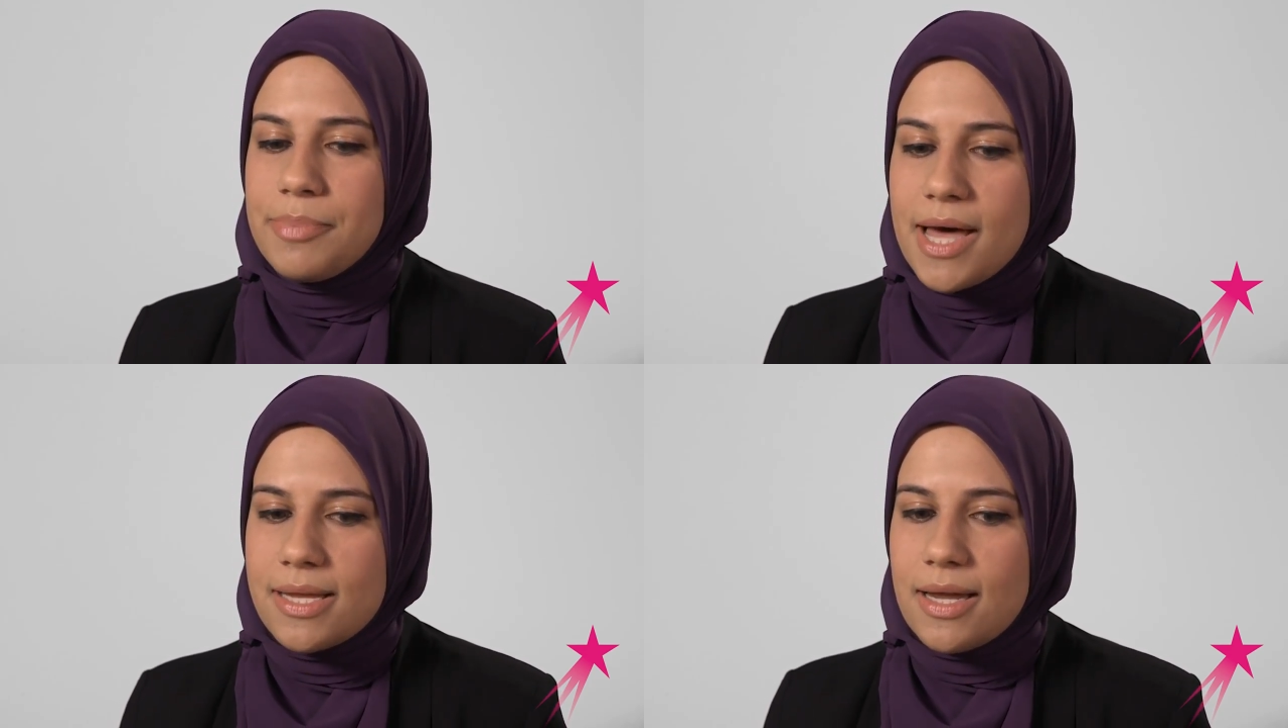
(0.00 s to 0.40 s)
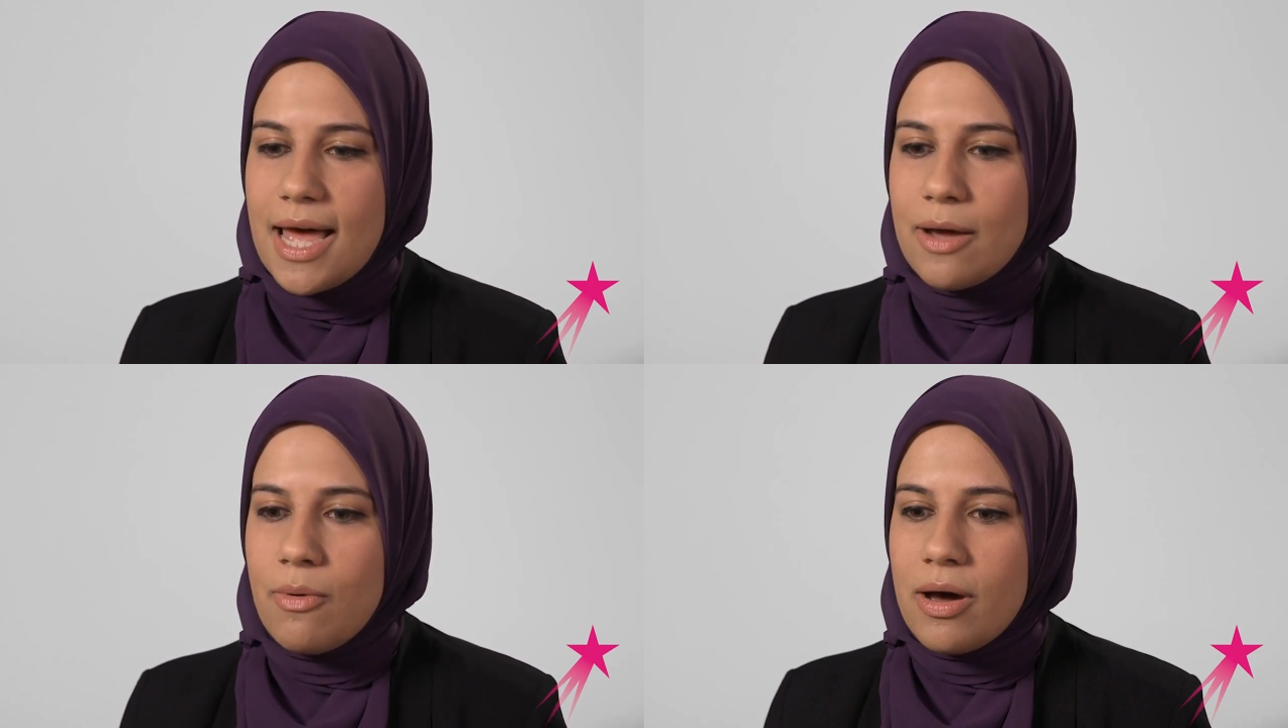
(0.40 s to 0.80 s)
But
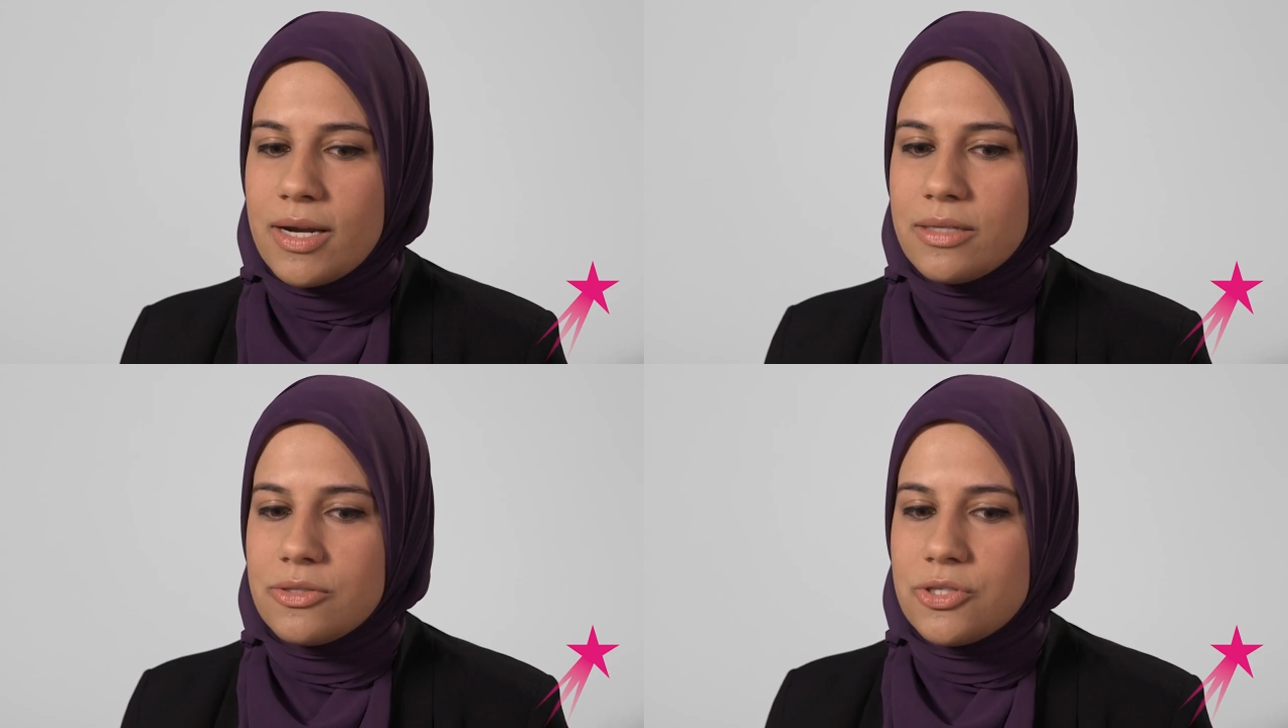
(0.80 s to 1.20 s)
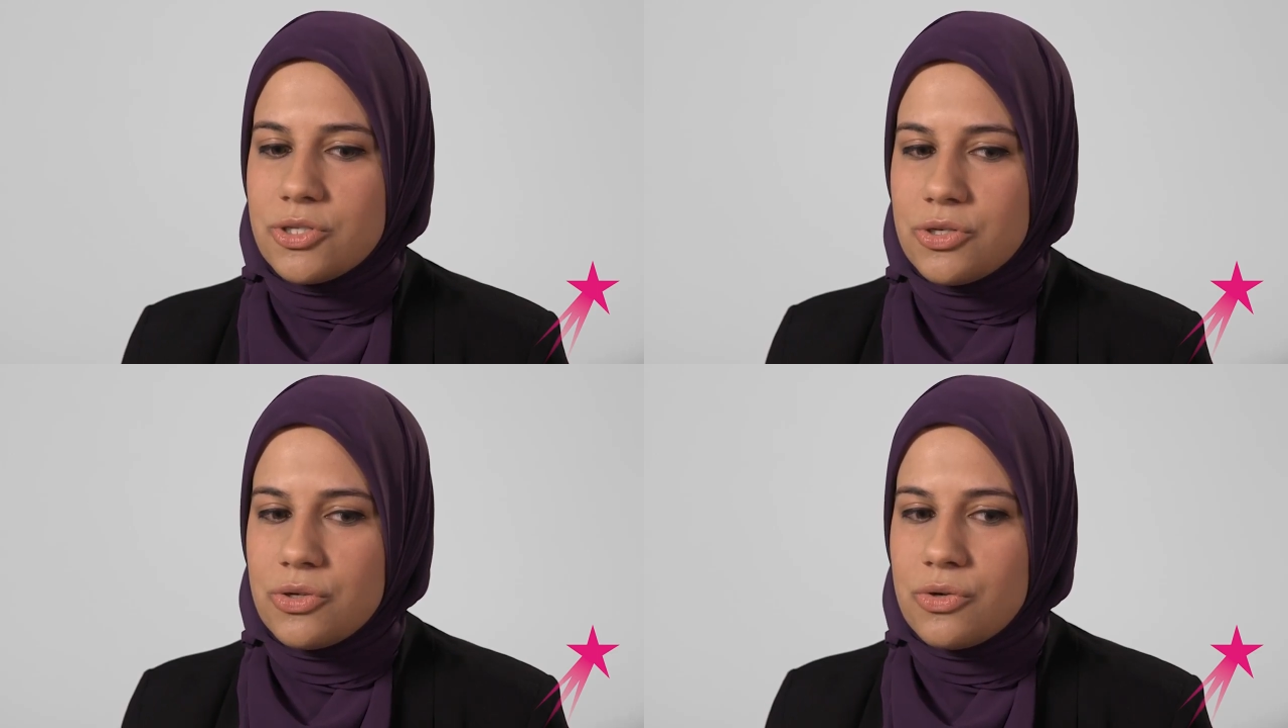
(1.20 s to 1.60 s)
I want to
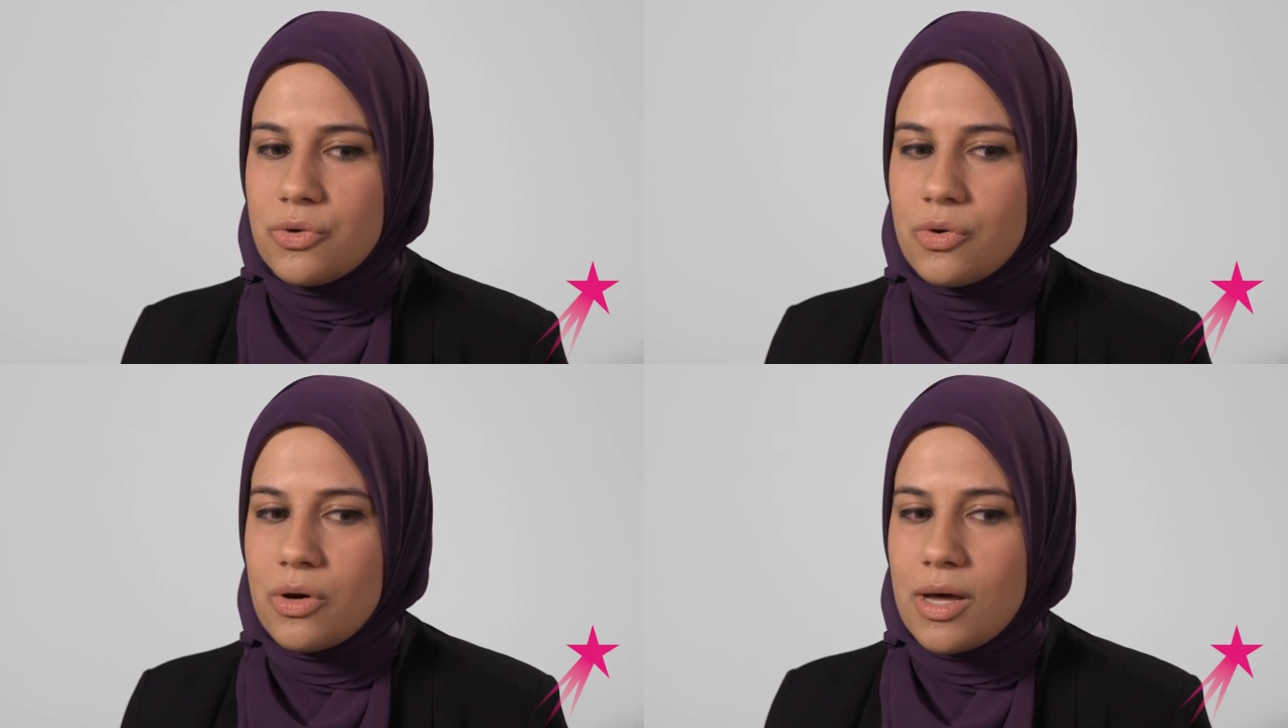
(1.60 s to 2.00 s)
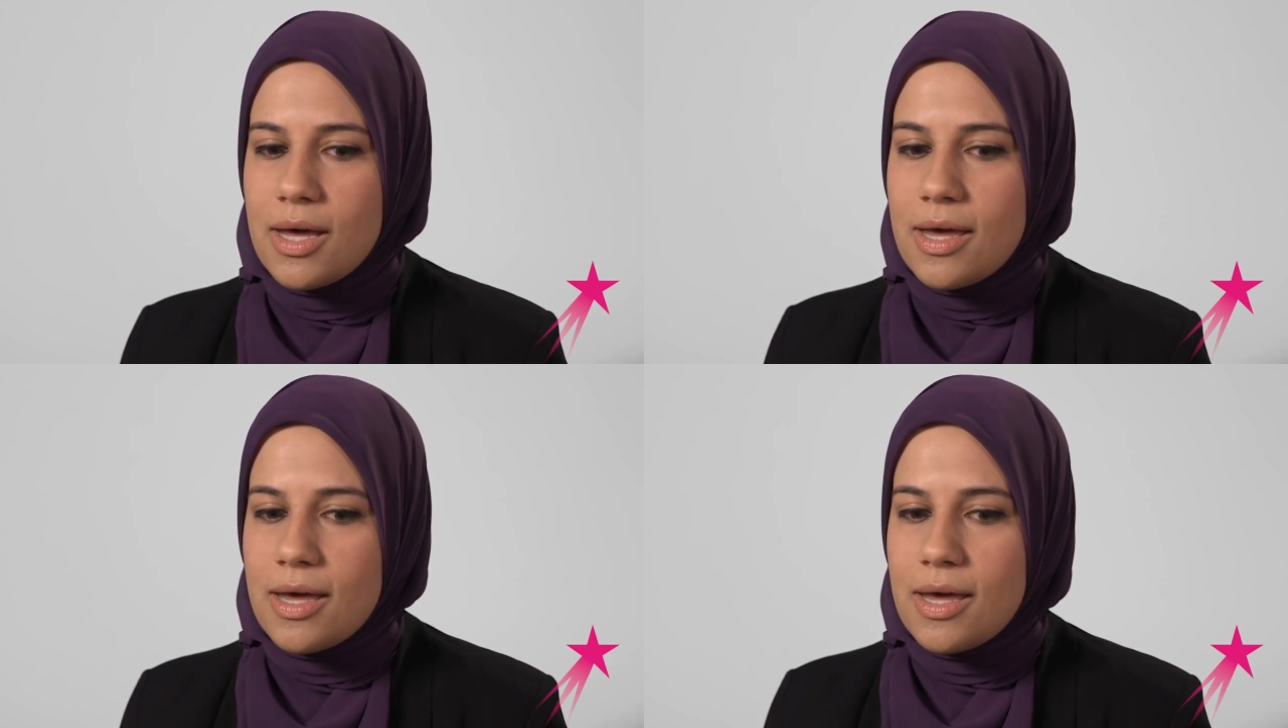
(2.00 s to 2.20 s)
do